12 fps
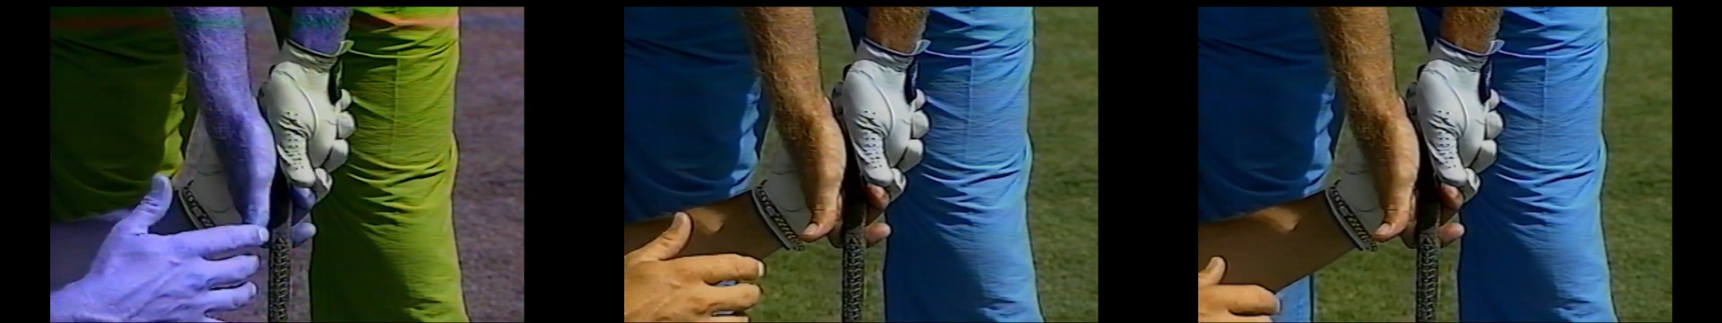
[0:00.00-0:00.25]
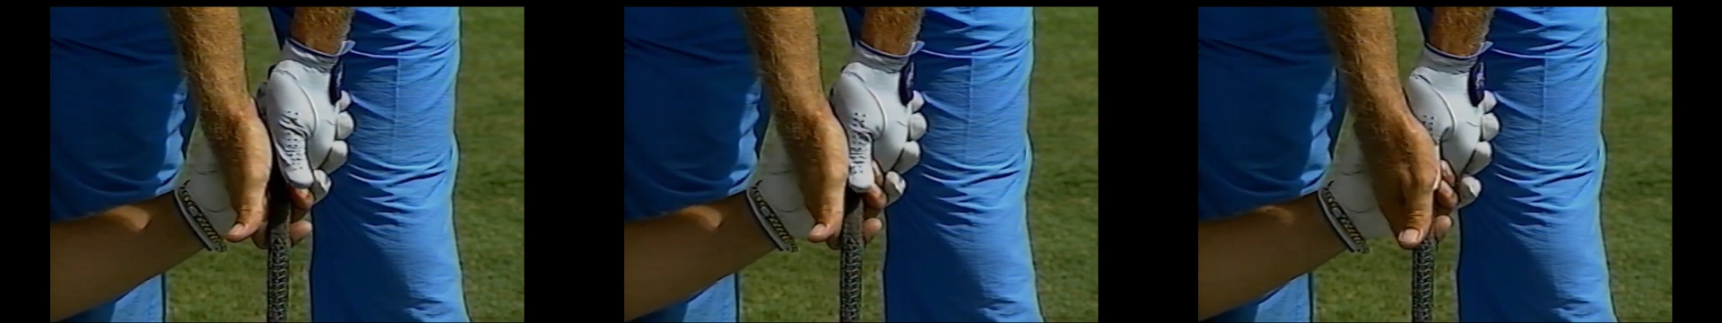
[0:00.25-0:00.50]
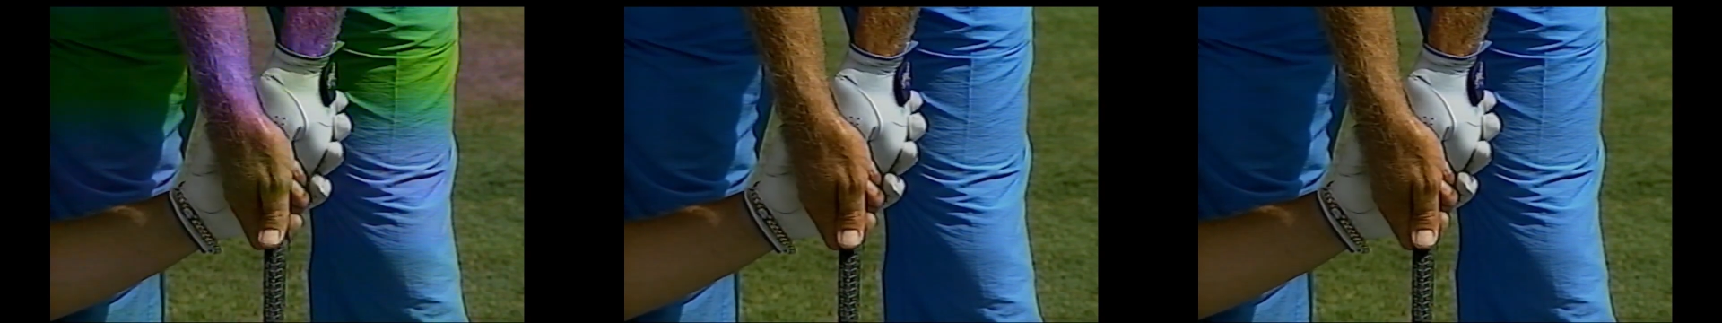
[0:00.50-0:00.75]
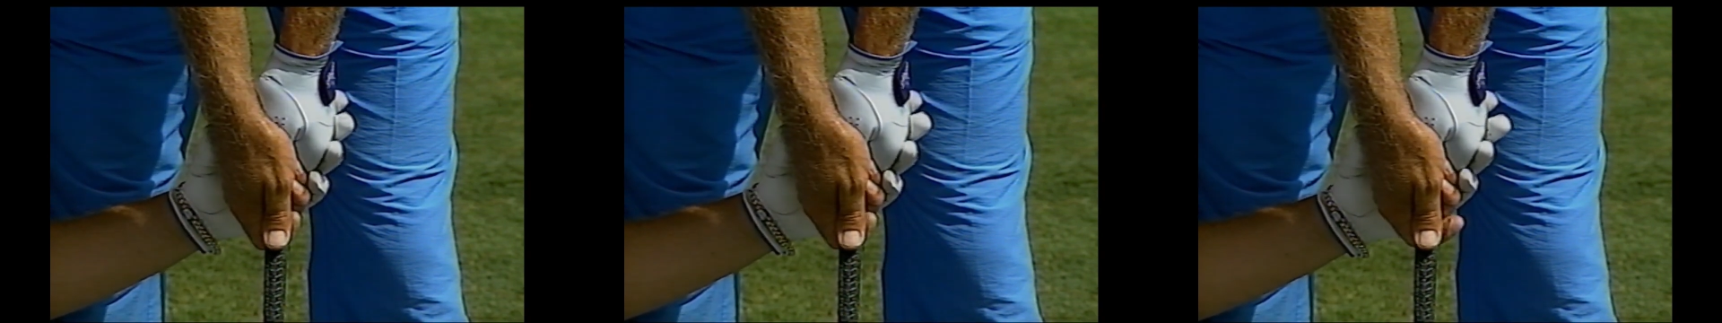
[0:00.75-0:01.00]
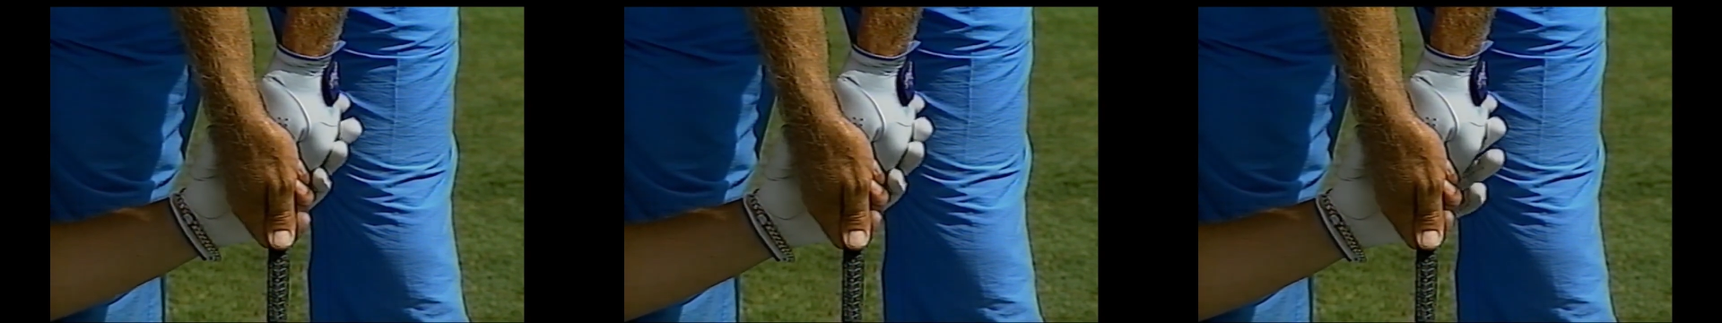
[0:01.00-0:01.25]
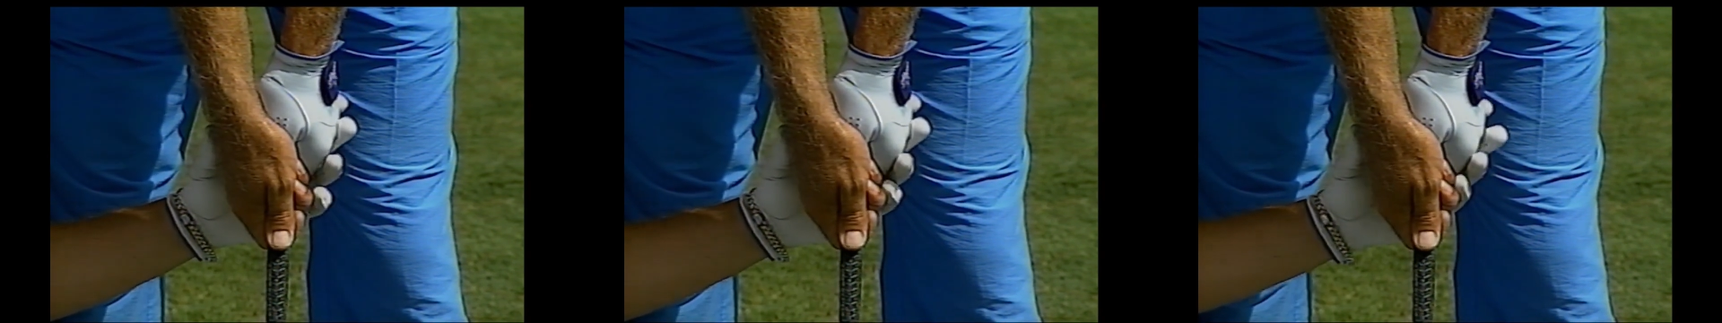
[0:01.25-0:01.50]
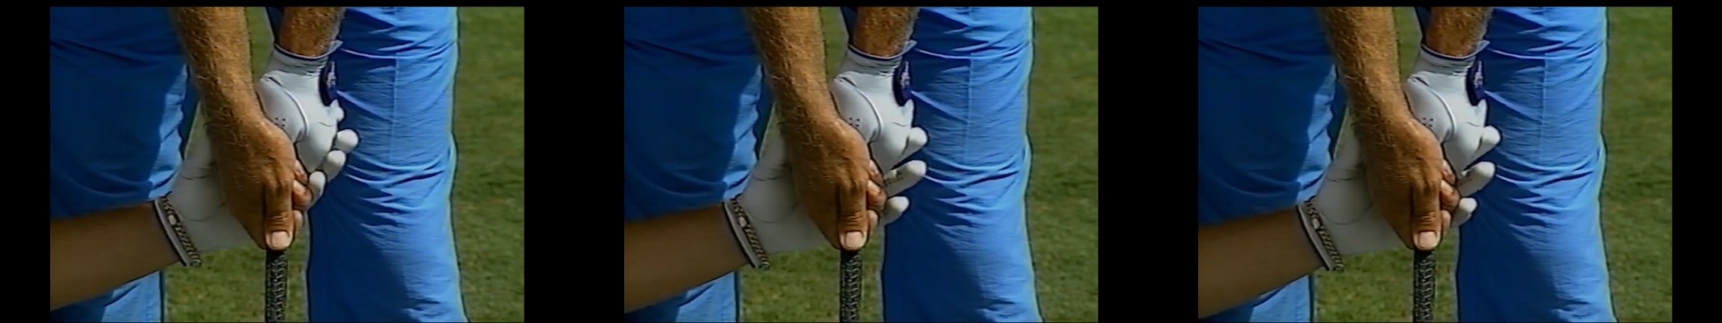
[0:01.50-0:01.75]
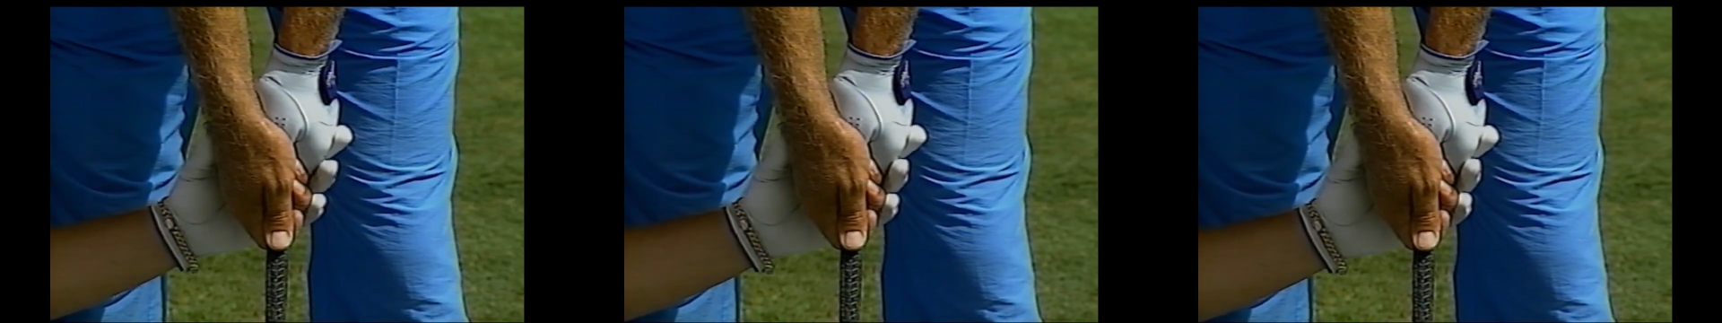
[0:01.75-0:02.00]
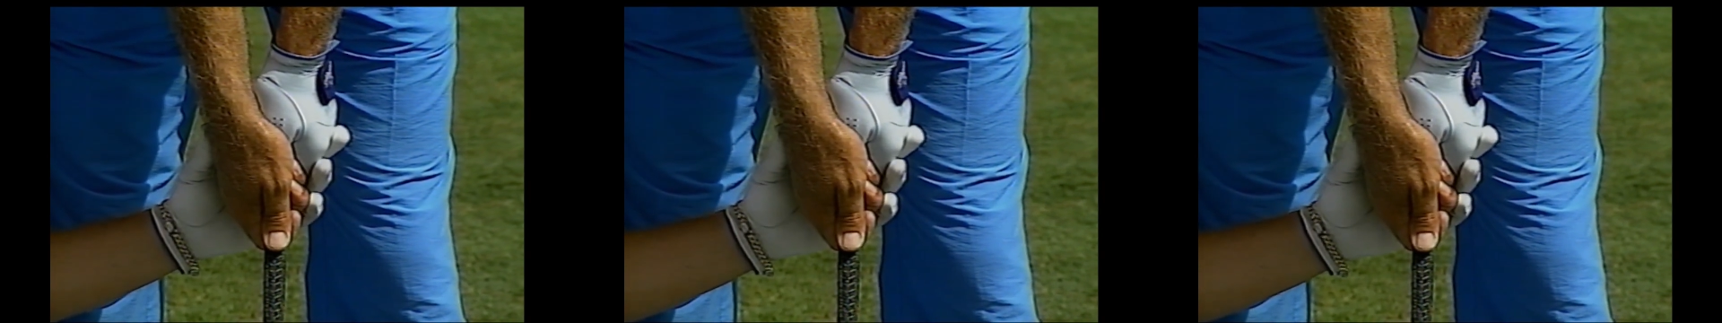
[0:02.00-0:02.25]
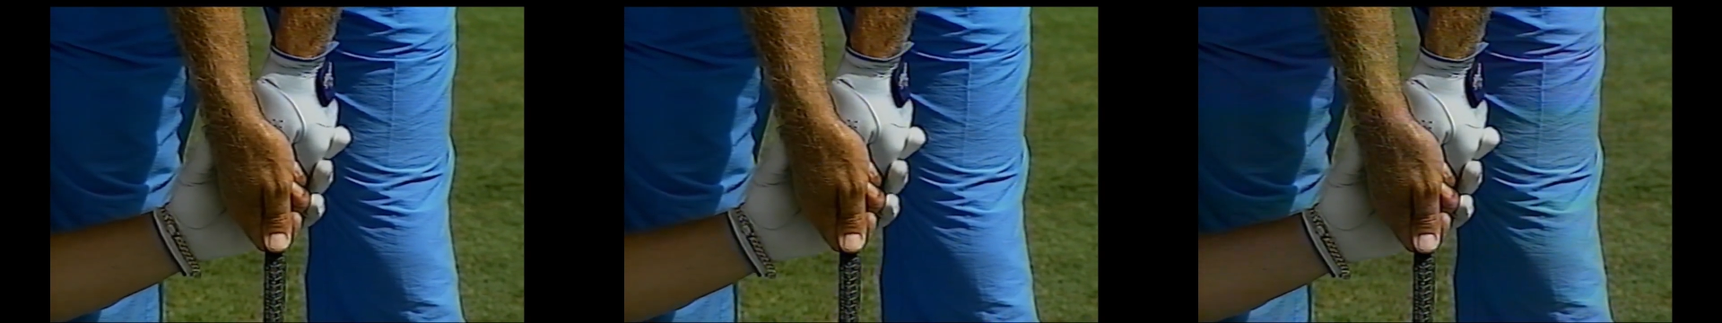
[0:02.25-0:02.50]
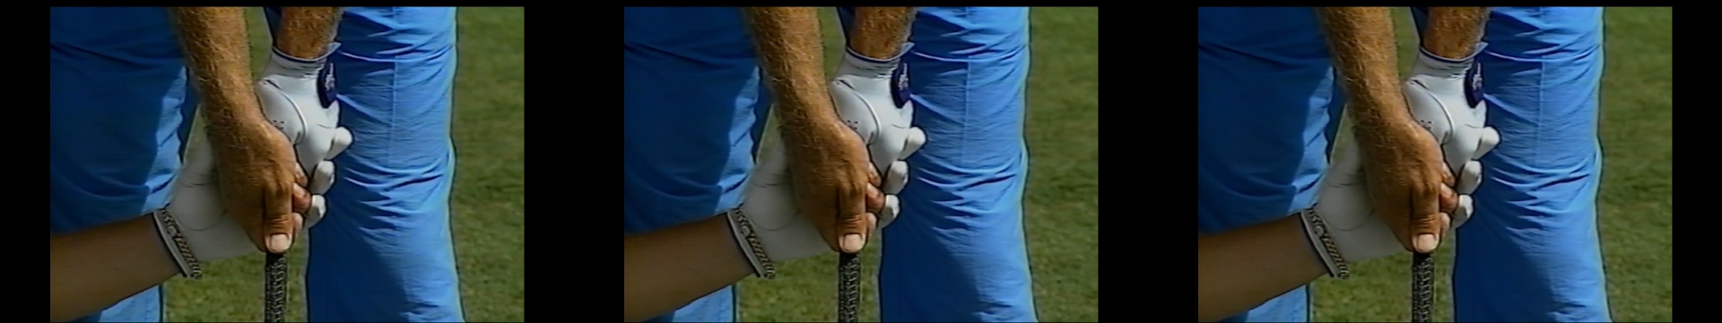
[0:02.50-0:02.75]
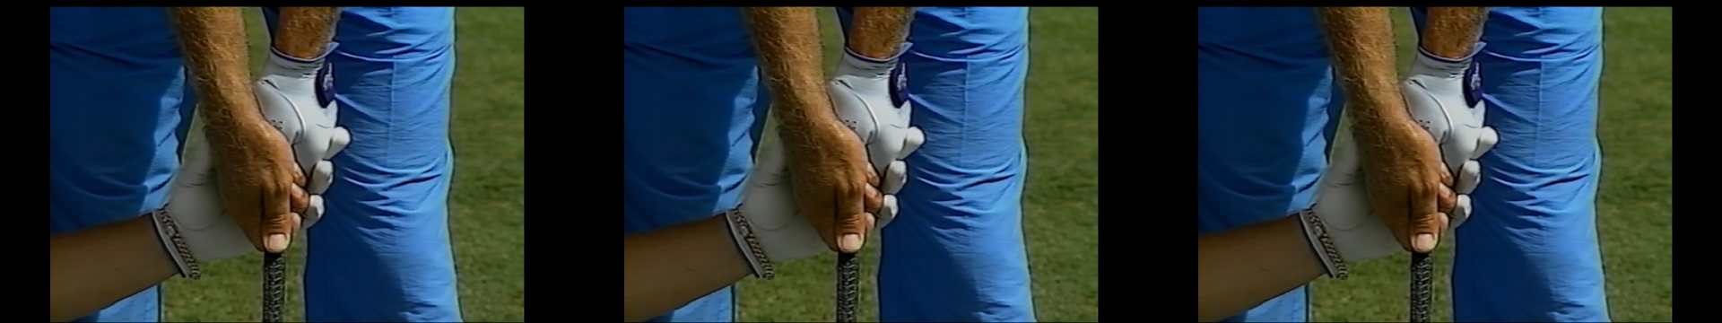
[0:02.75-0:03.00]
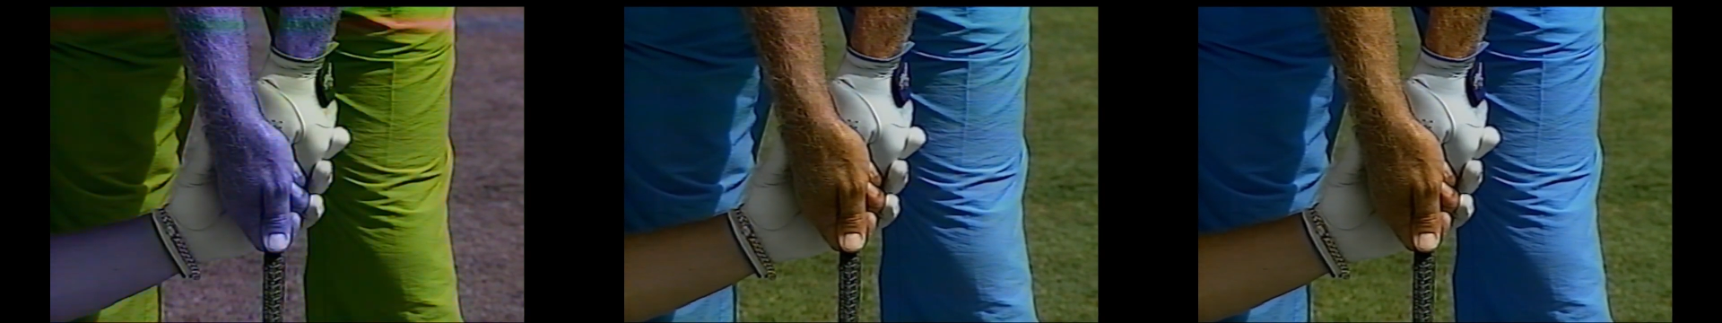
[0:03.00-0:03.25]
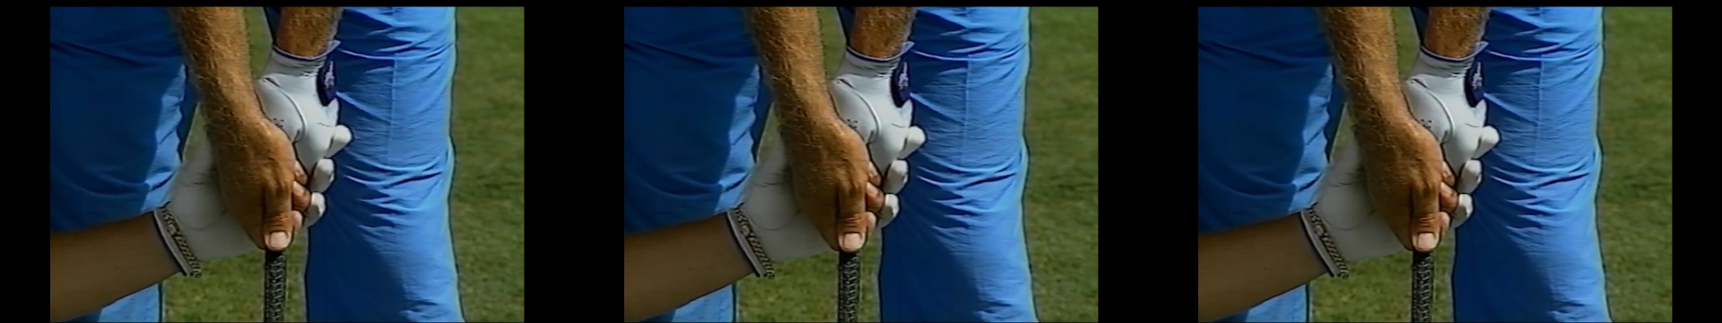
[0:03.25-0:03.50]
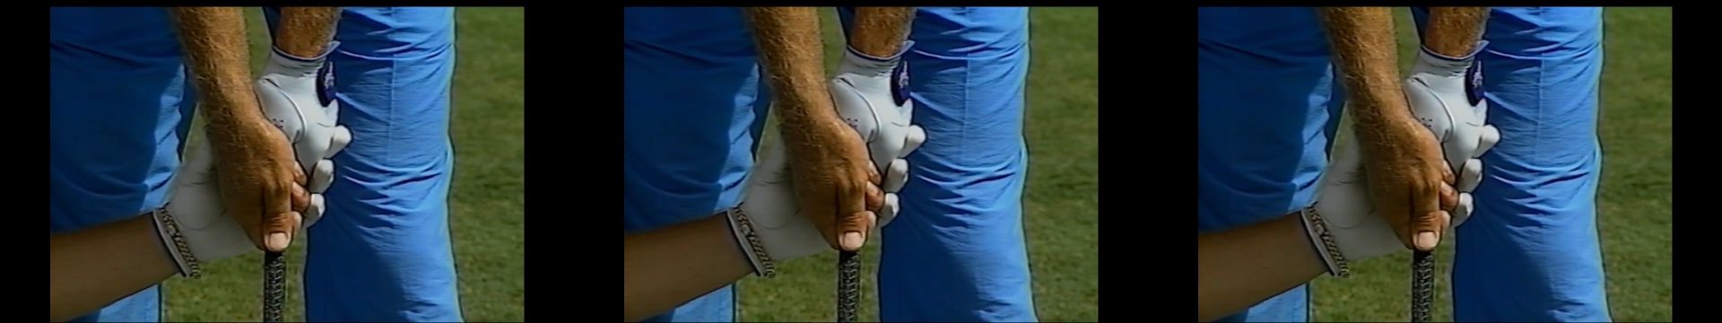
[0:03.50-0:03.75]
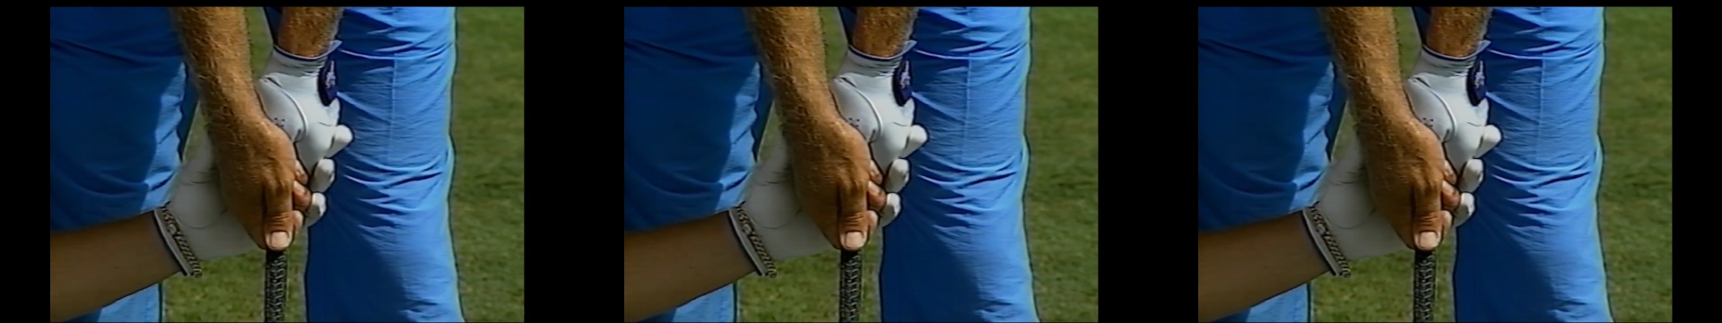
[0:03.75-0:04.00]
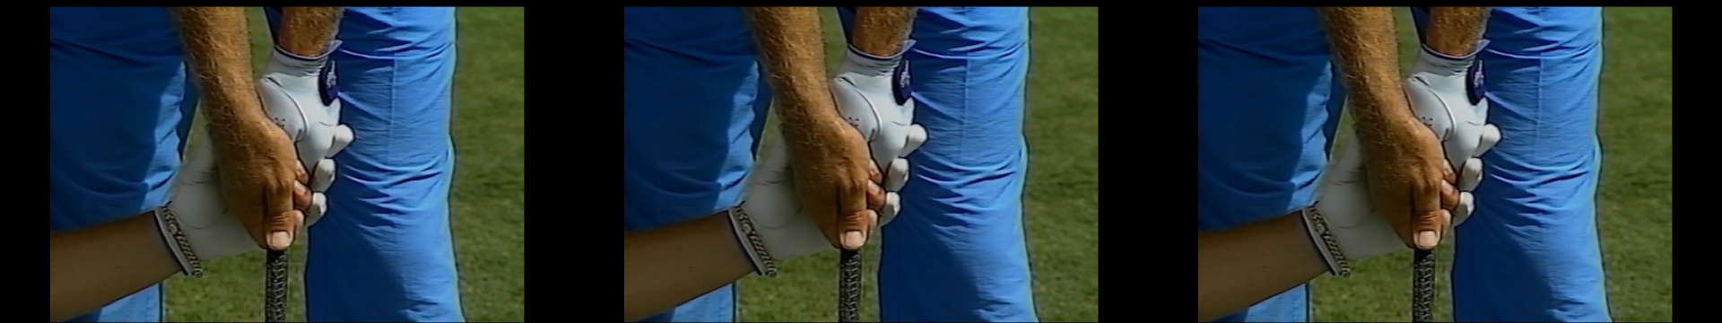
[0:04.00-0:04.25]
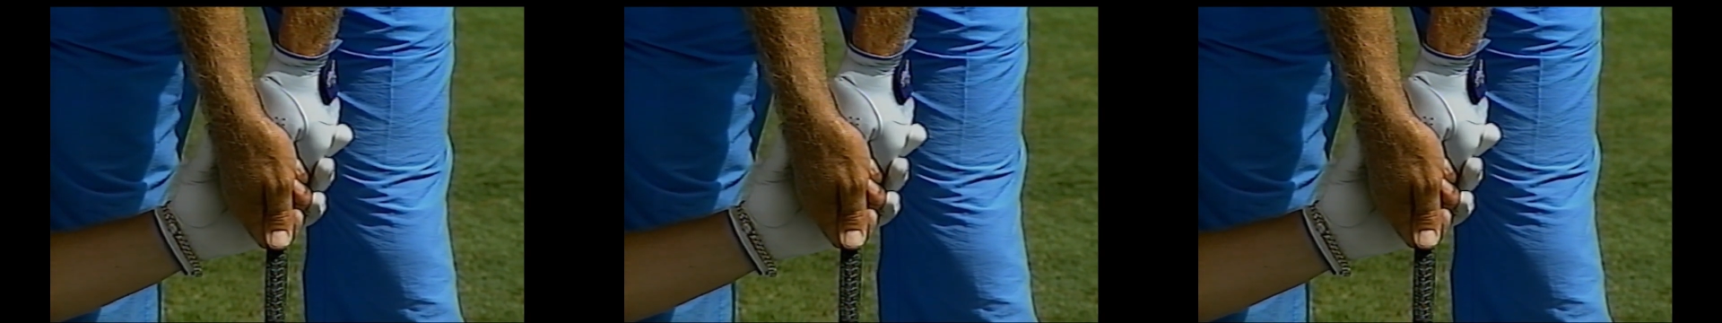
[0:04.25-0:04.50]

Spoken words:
No face is visible, so there are no lips to read.